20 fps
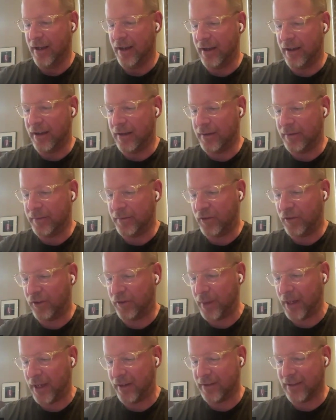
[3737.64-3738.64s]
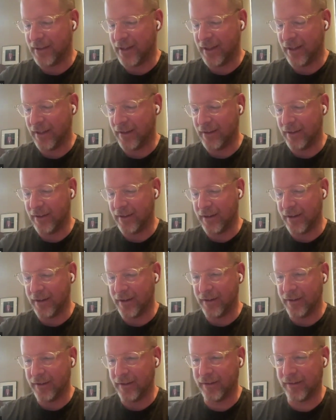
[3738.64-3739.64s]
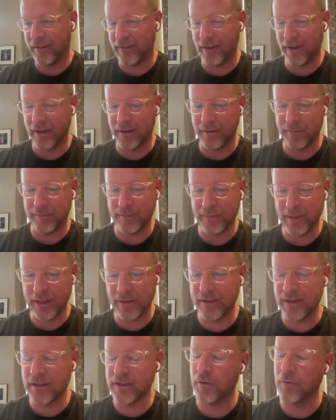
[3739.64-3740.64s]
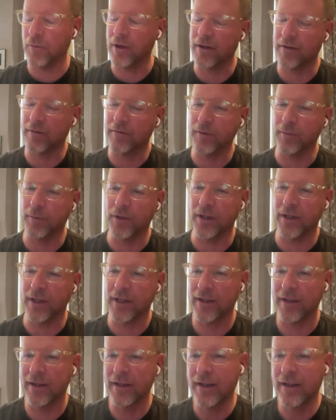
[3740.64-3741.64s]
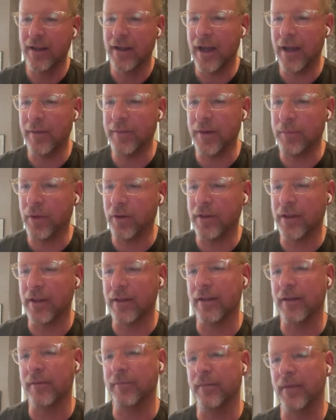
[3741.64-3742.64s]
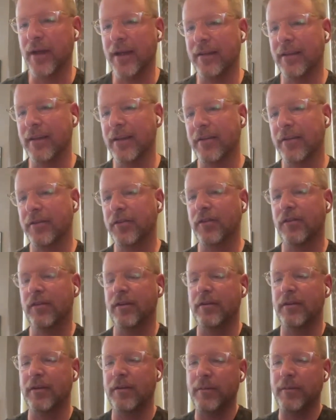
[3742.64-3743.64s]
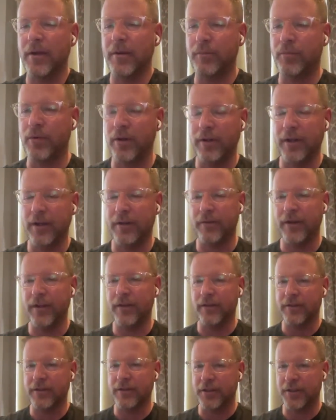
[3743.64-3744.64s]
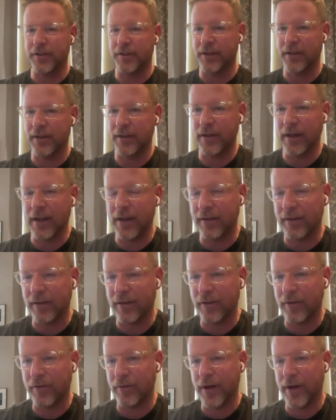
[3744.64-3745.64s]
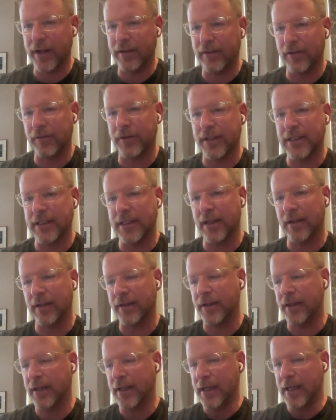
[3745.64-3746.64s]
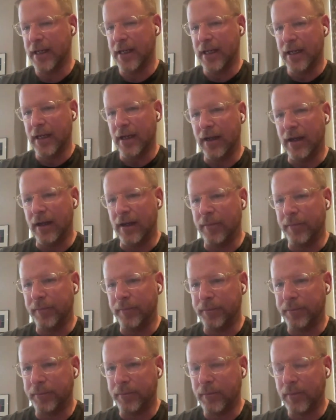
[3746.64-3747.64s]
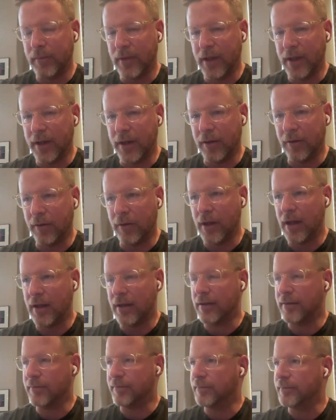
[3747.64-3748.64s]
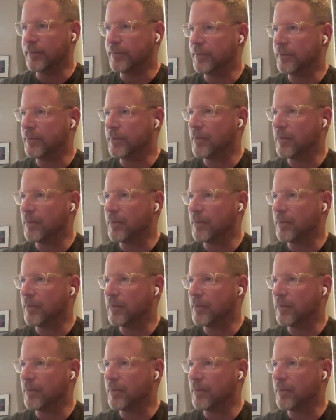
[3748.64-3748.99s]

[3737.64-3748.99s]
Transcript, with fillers: um, just because I think that that is um, it's such a wonderful book. I mean, both of them. I think you're just a, a brilliant researcher and great storyteller. Um, you know. Um,